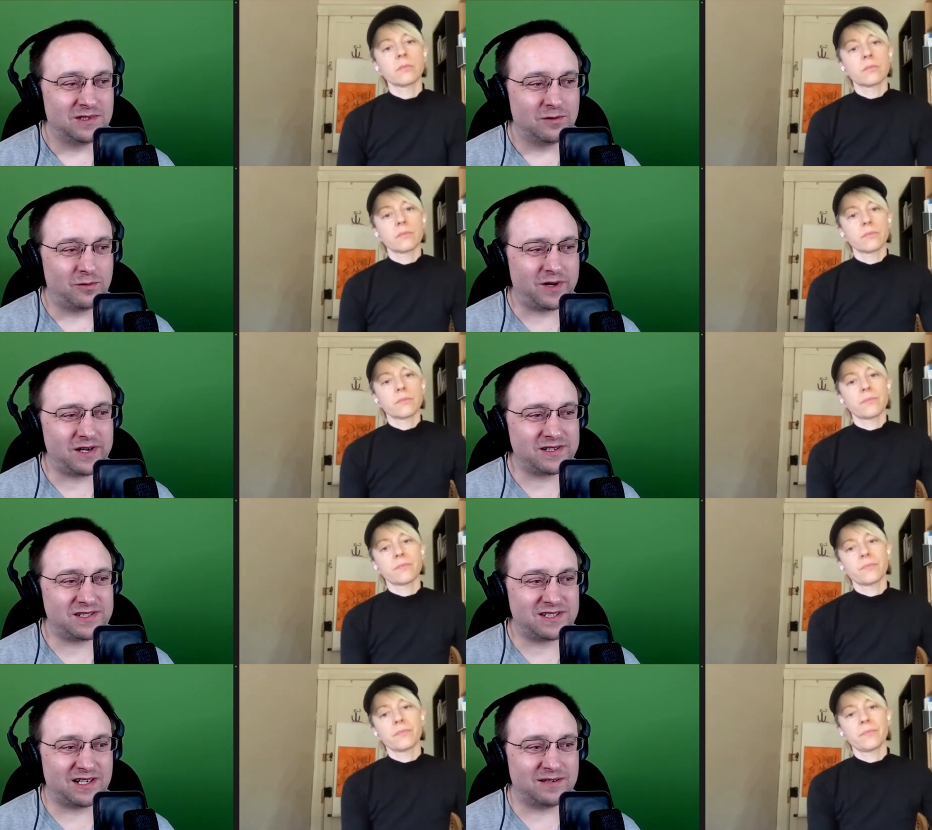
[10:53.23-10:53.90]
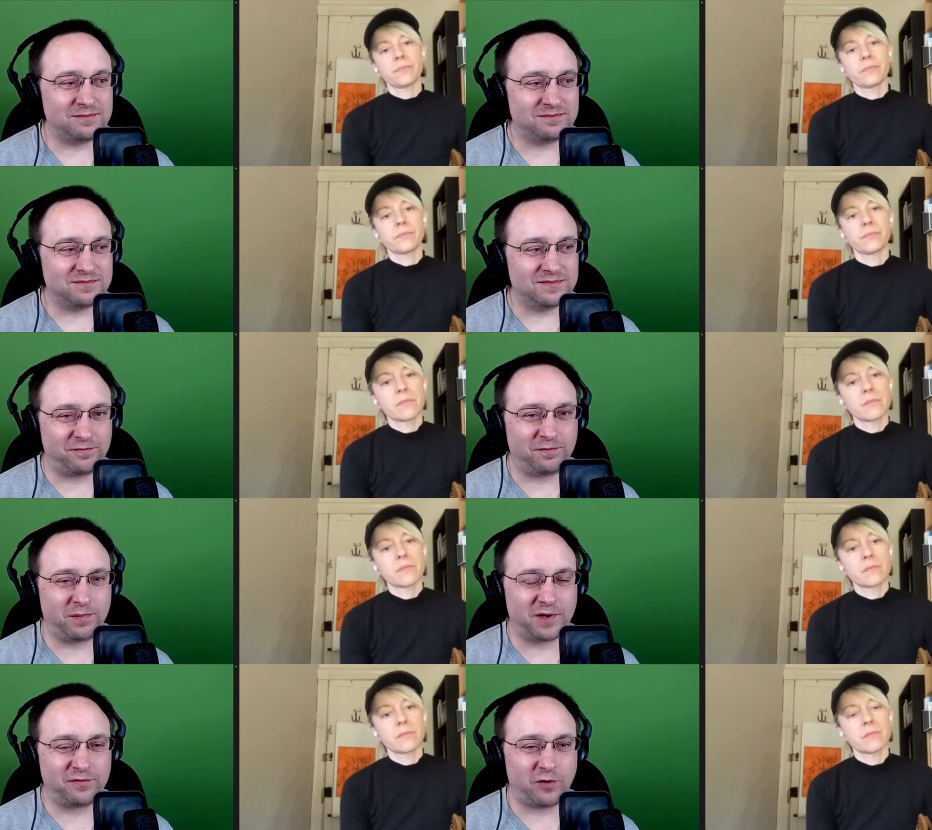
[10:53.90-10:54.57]
Speaker 1: What are some
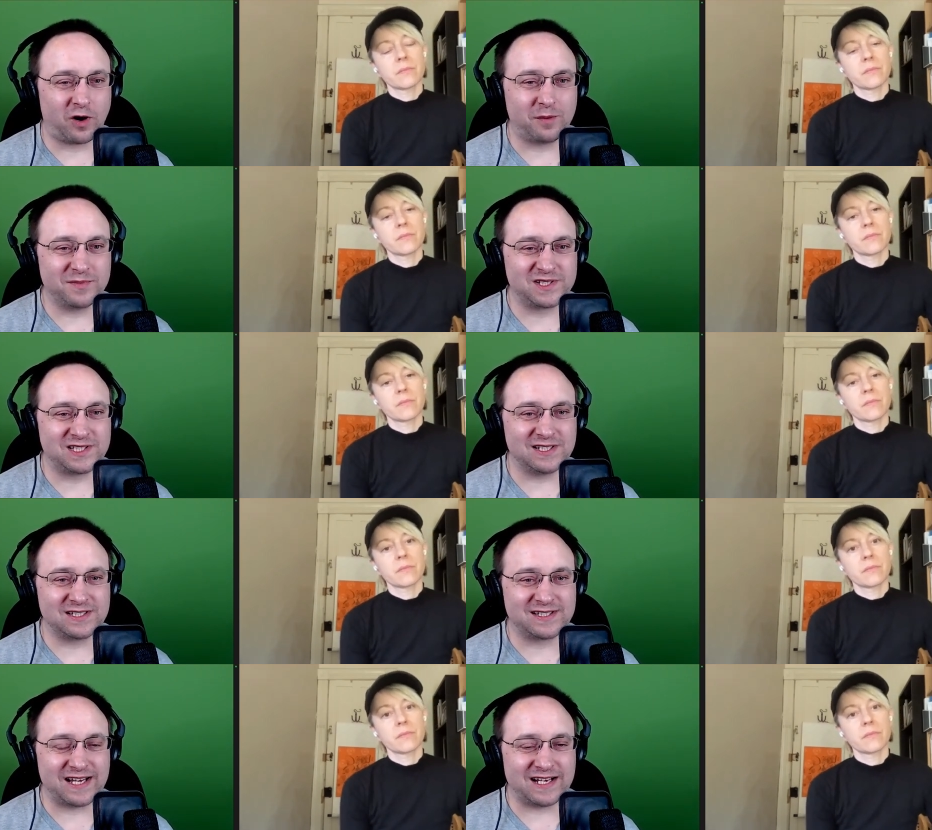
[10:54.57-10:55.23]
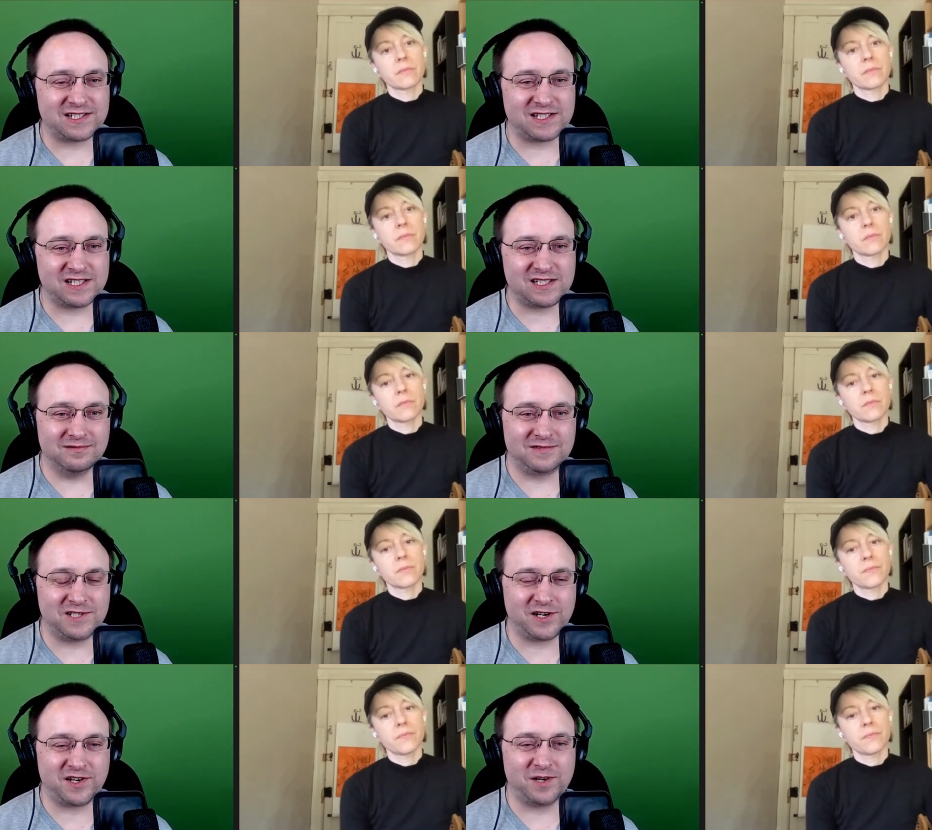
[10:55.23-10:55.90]
performances that
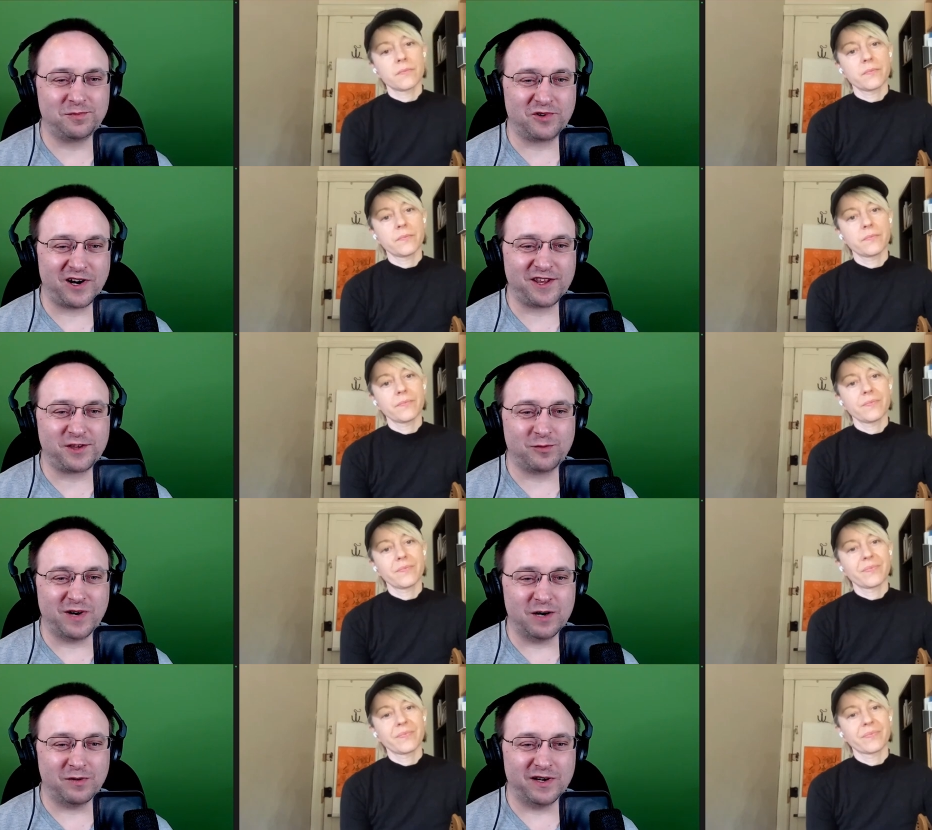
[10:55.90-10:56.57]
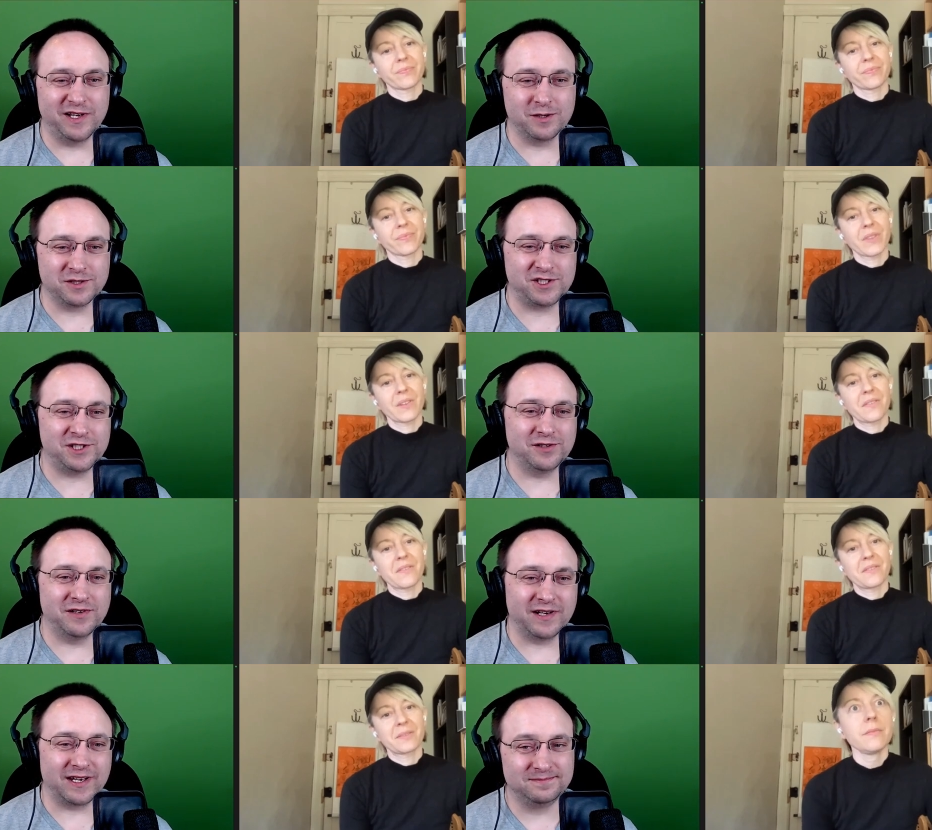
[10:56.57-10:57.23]
just took your breath away while you were
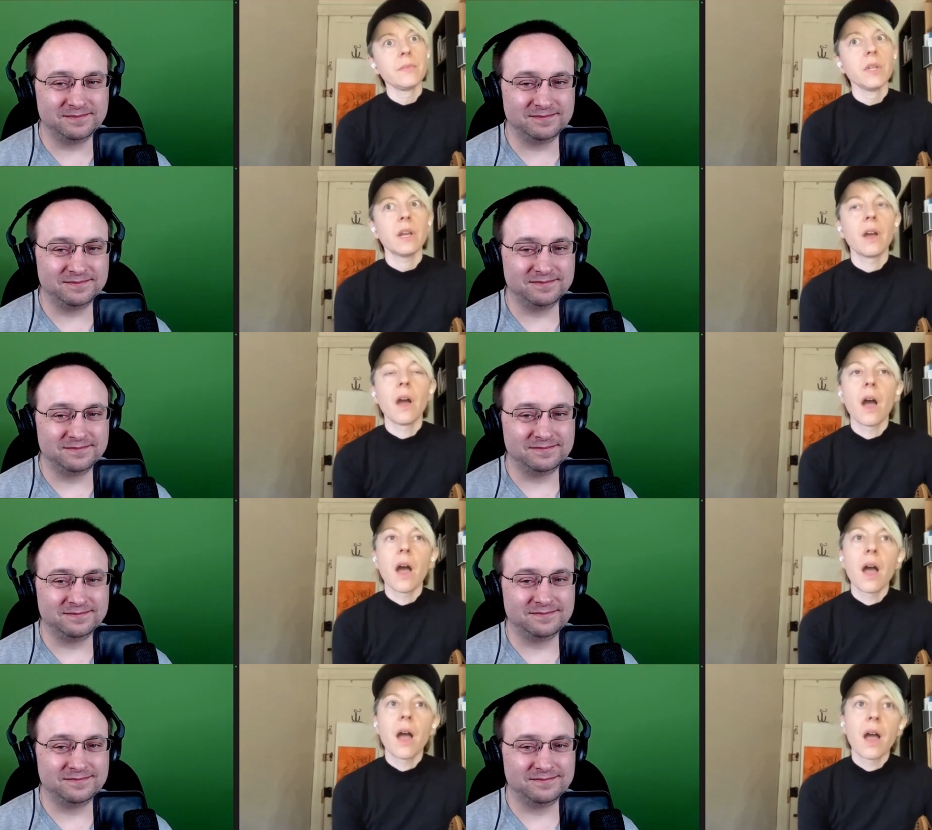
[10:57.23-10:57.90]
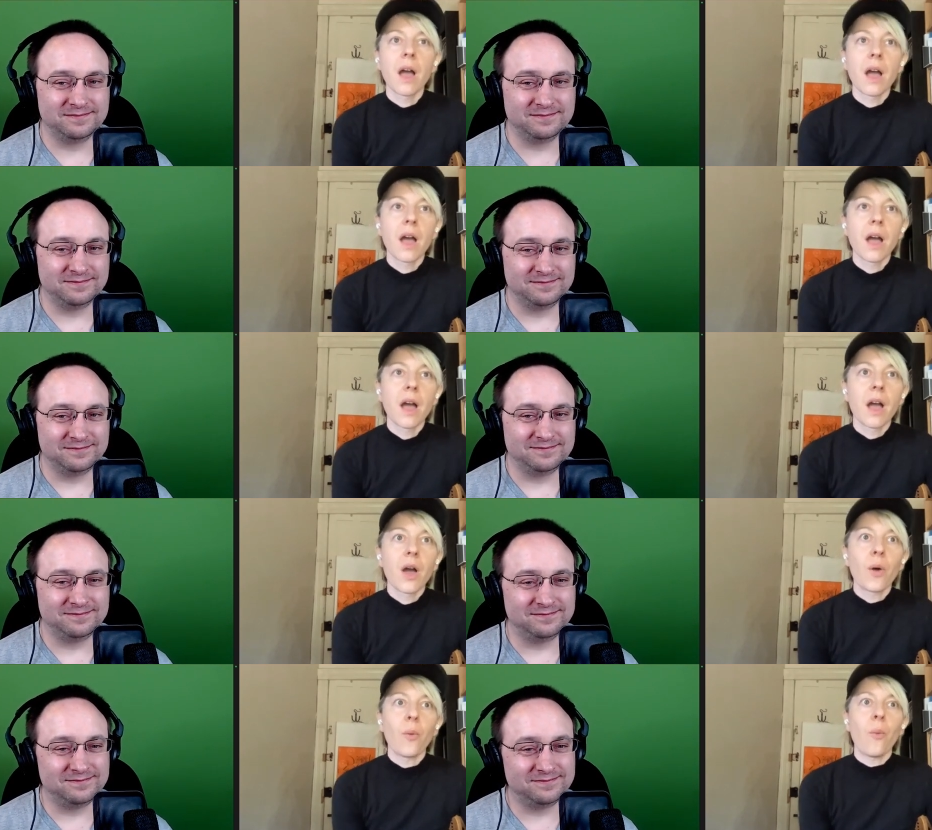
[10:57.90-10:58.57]
shooting it?
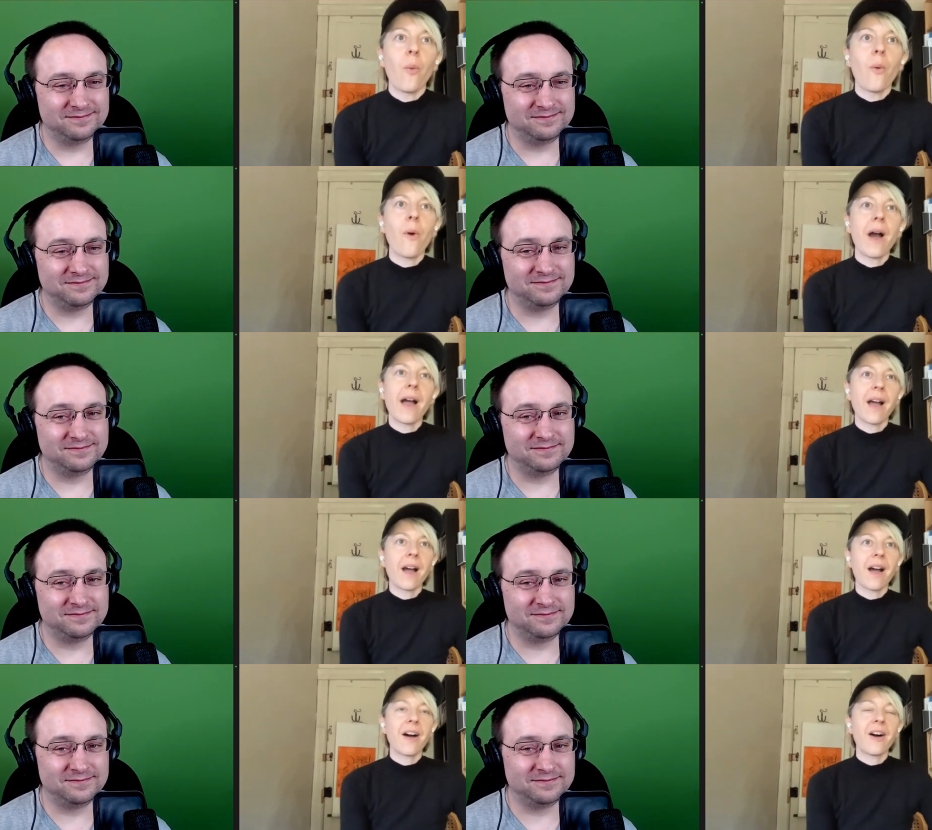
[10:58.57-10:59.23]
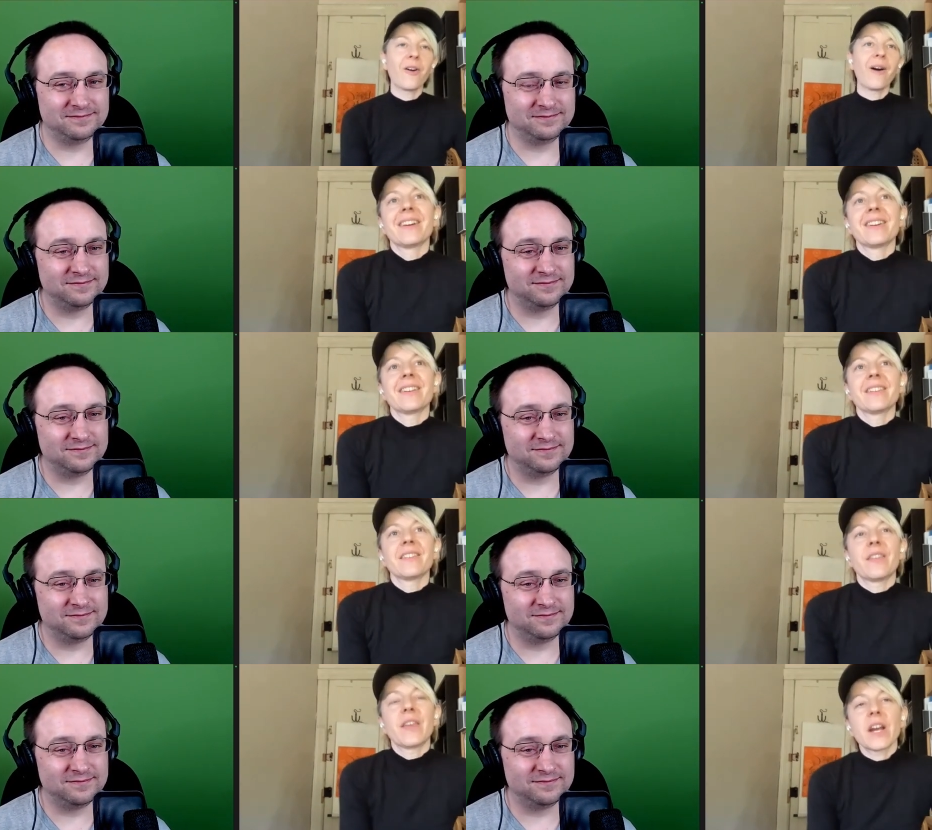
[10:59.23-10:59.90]
Speaker 2: Wow,
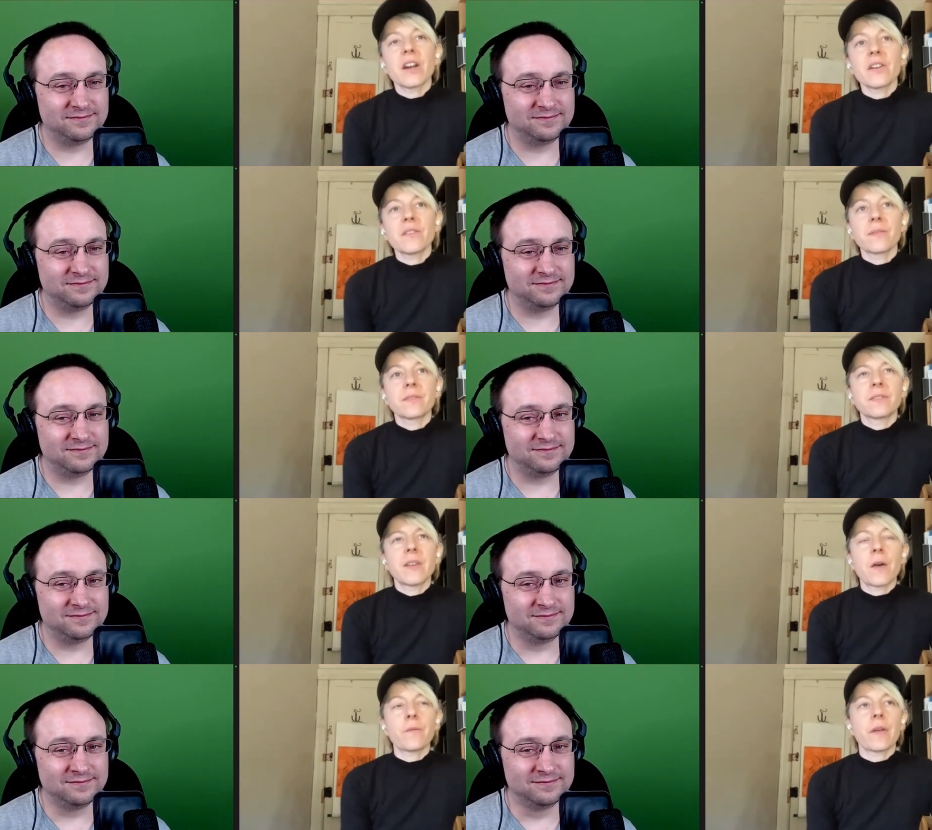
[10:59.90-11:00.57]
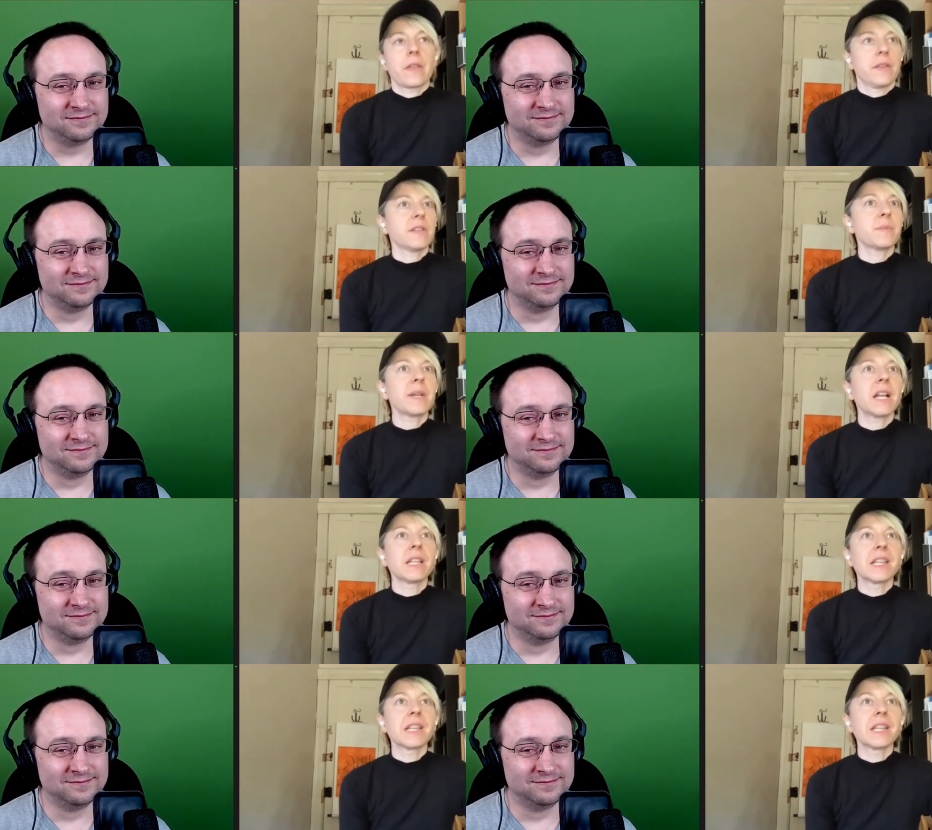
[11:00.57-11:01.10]
there def- there's been a